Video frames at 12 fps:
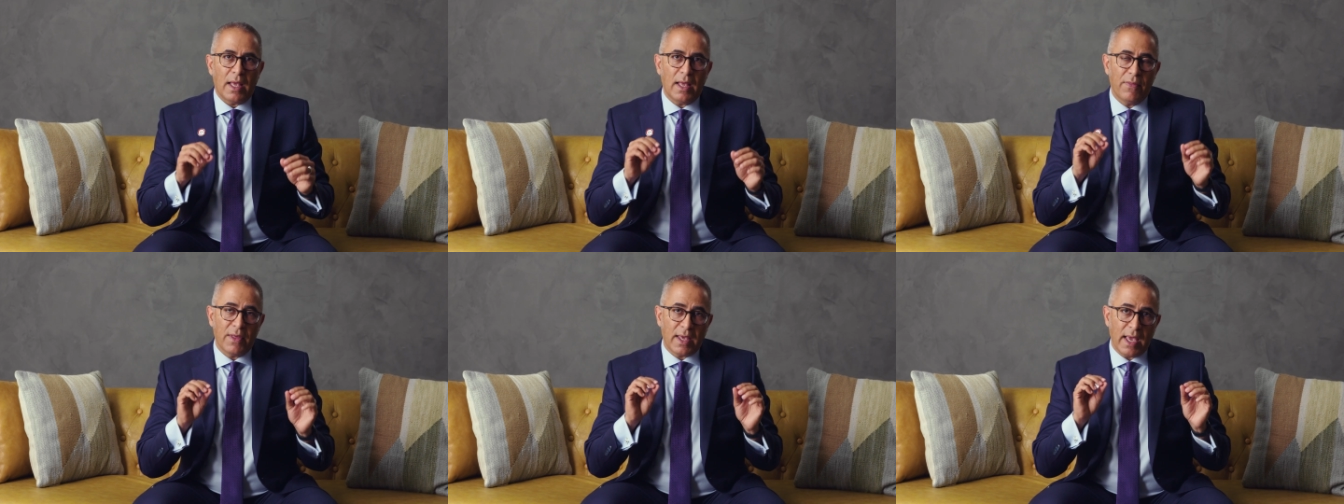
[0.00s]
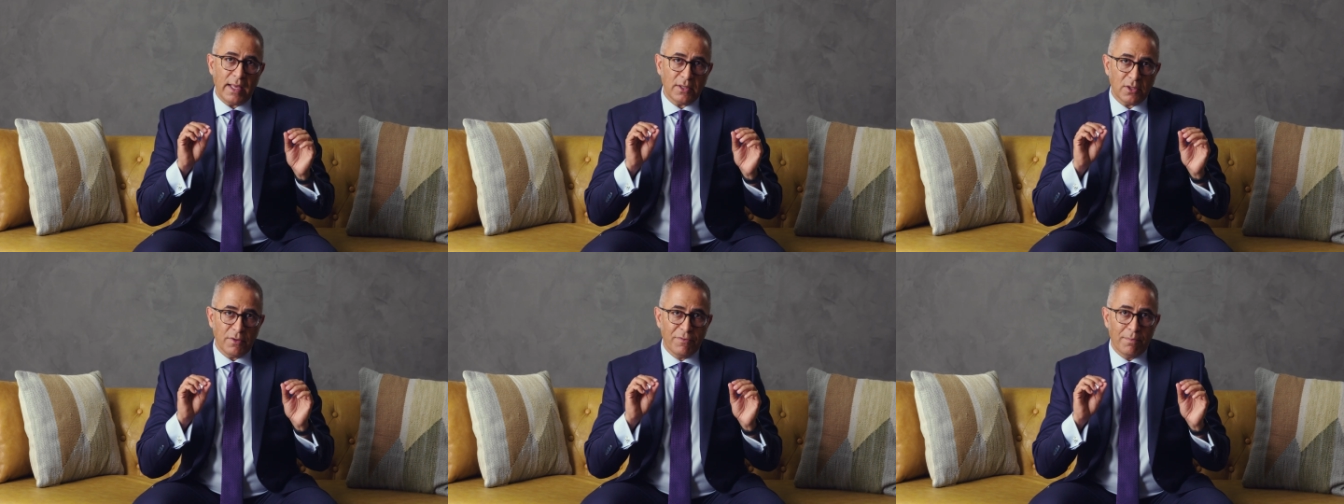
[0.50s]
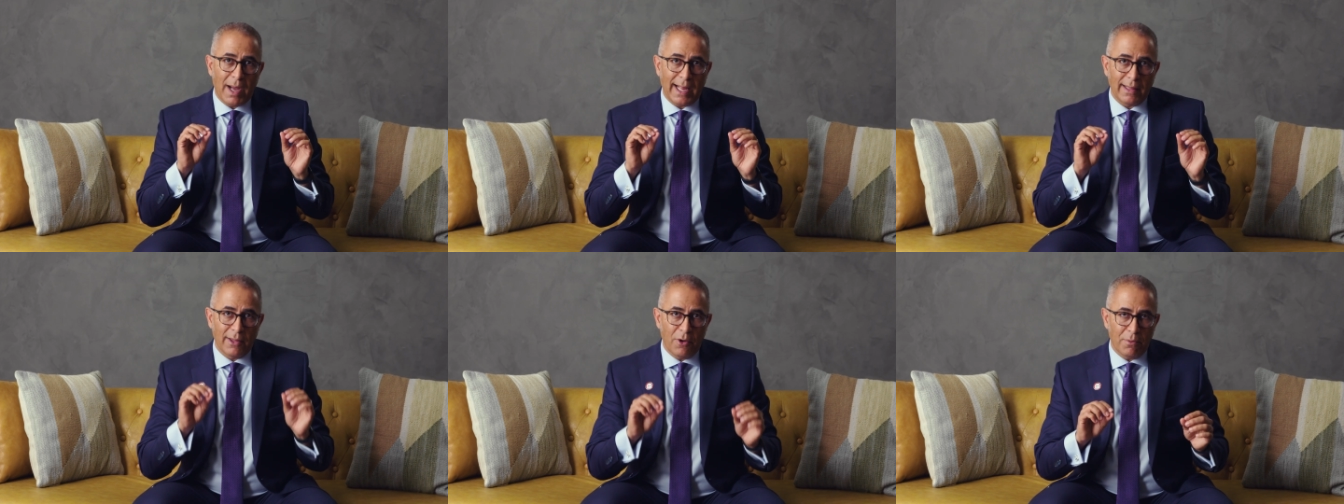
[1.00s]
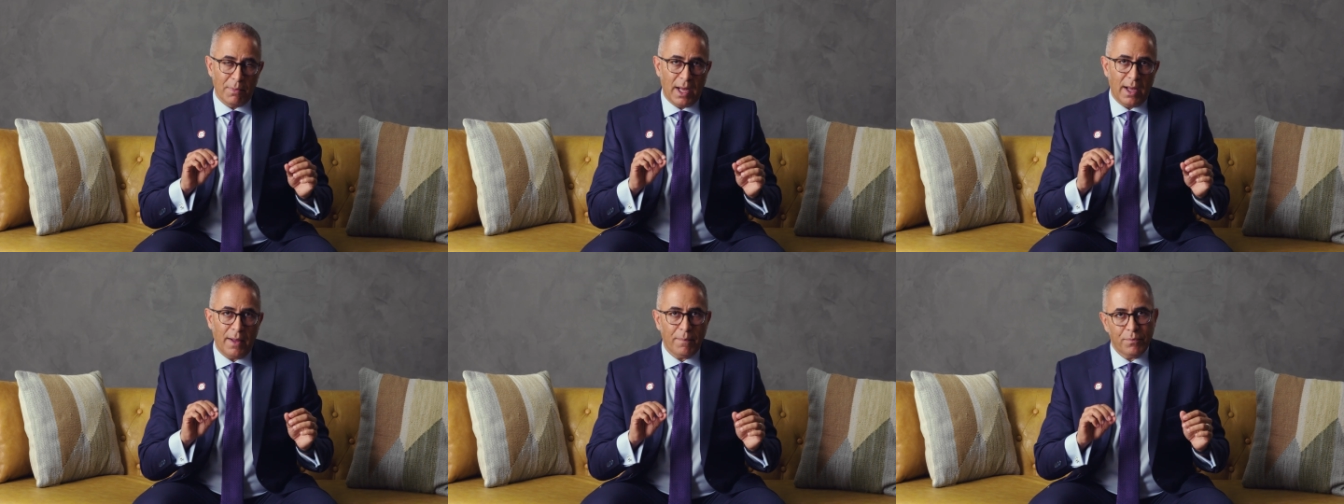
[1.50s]
In the case of
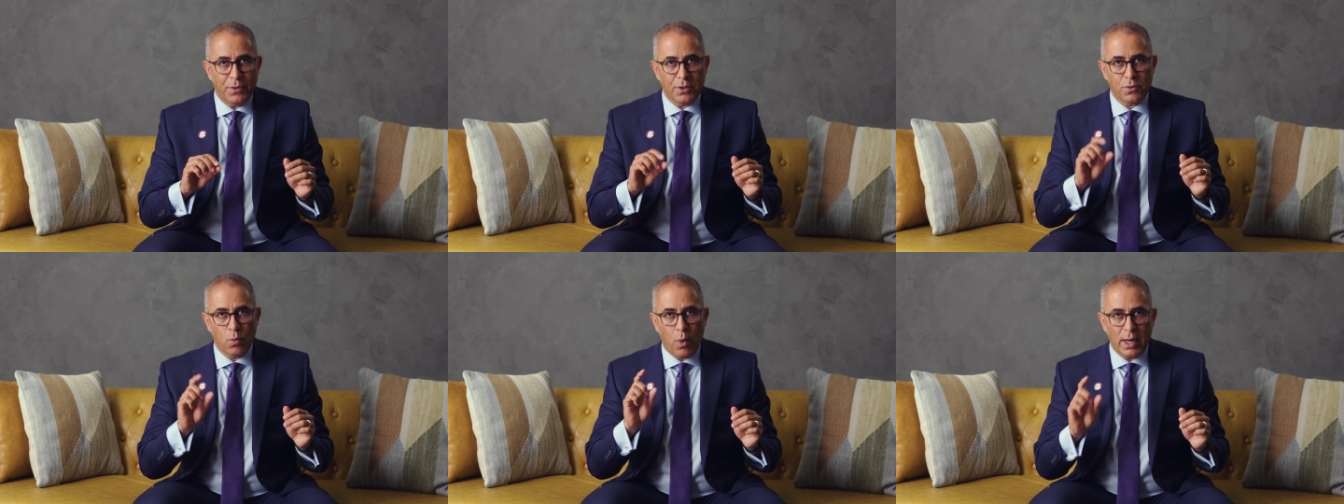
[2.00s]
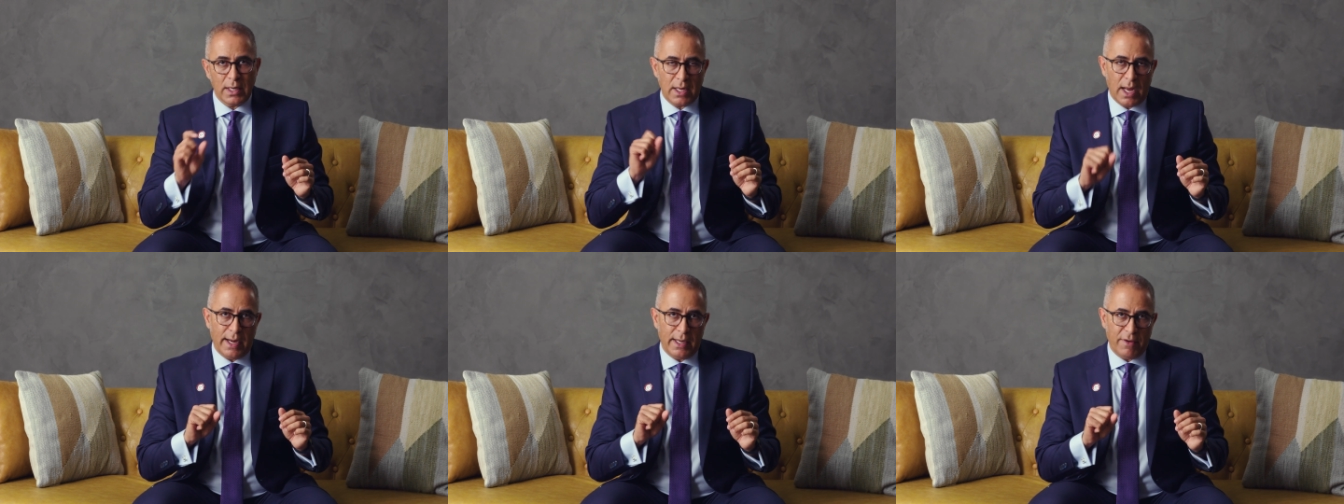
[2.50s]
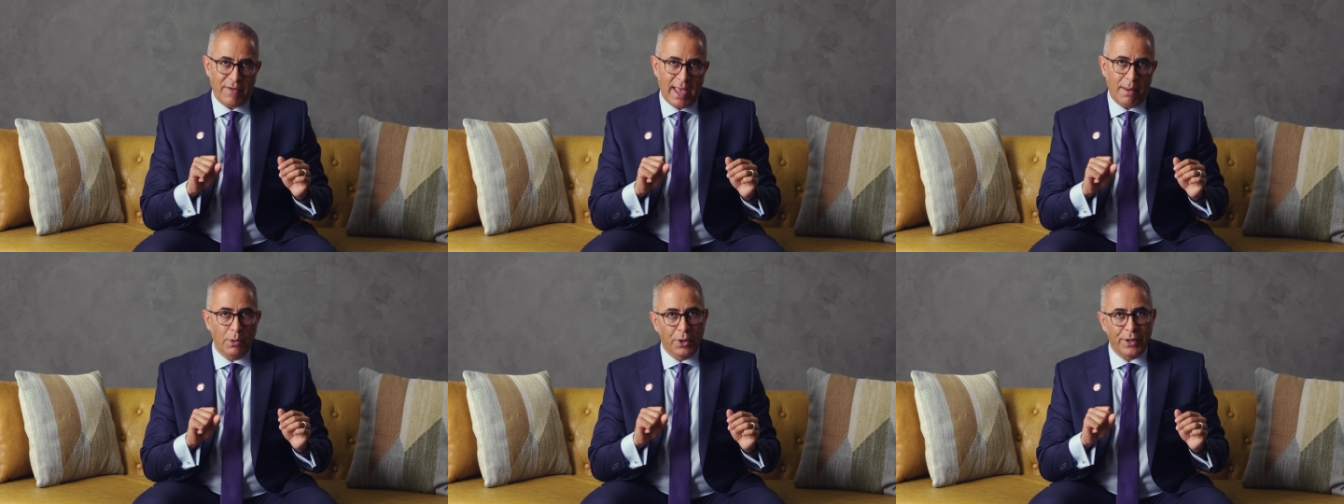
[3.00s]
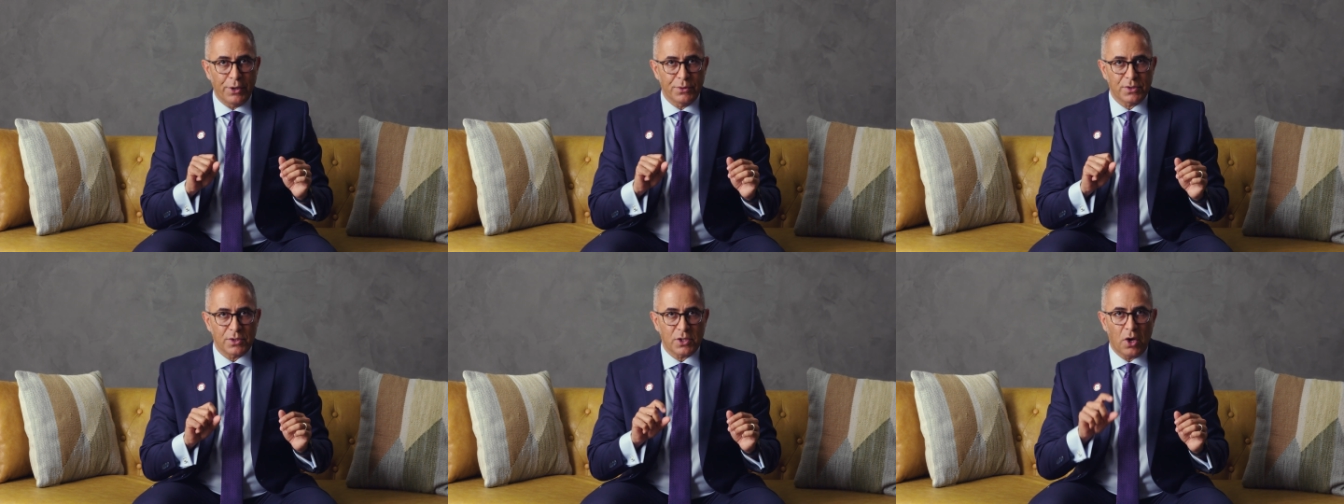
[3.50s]
myeloma, there's one kind of
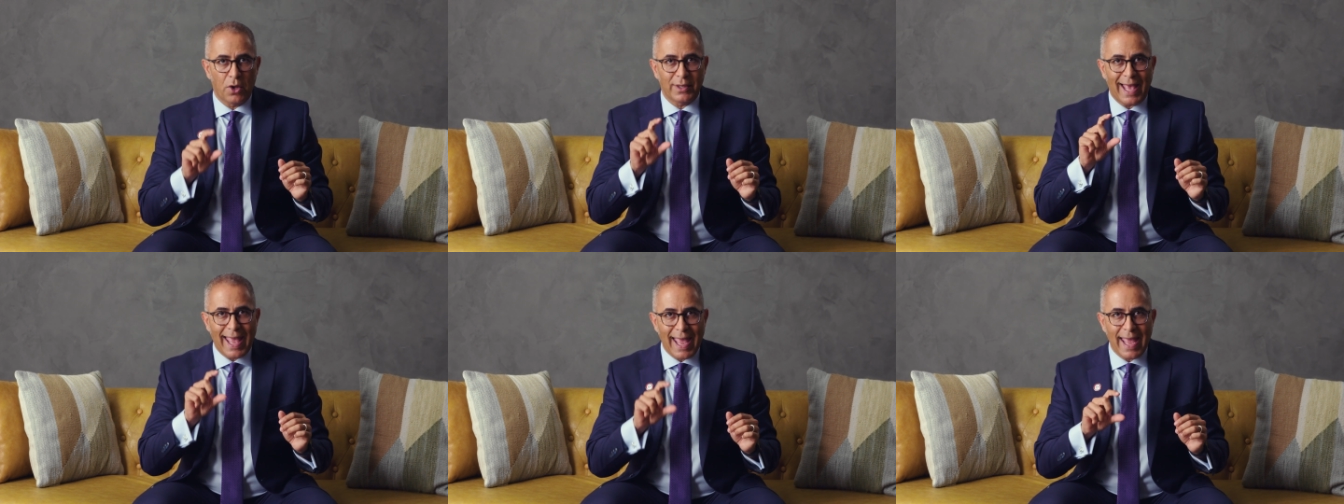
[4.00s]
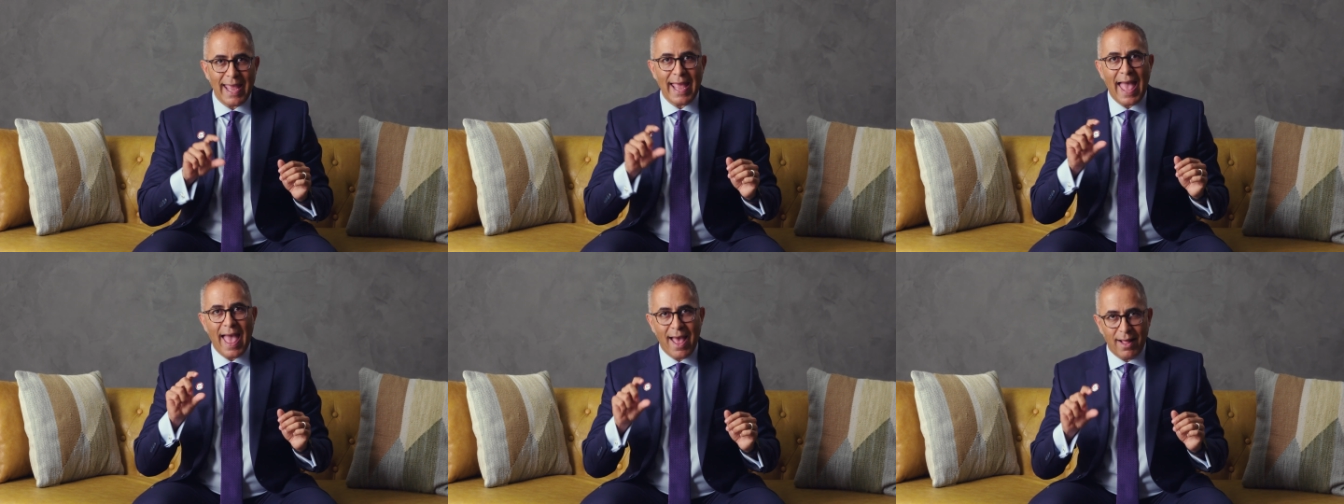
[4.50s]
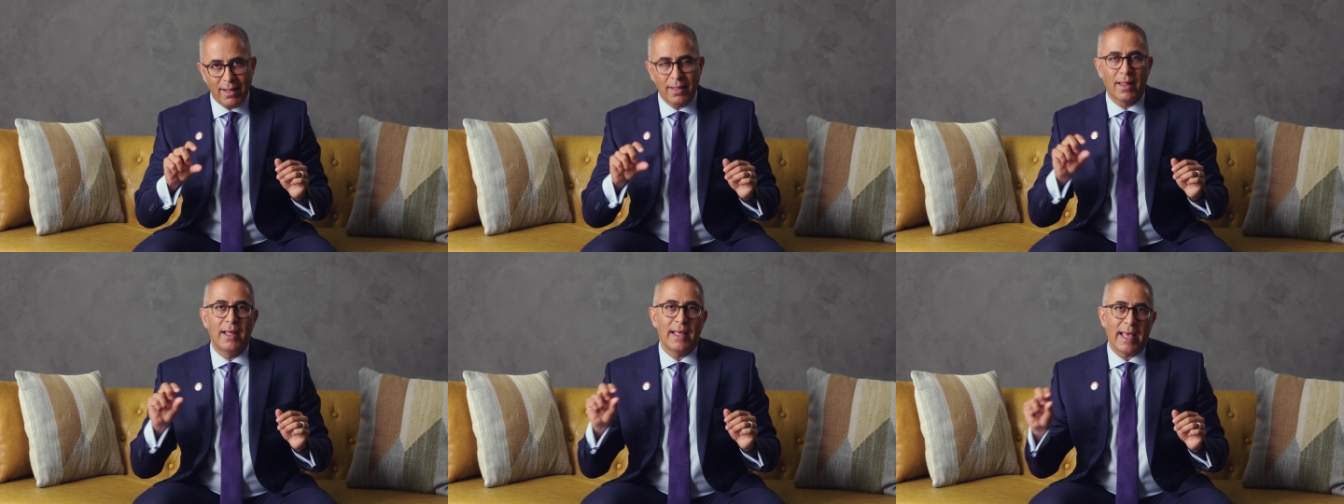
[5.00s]
amyloidosis called AL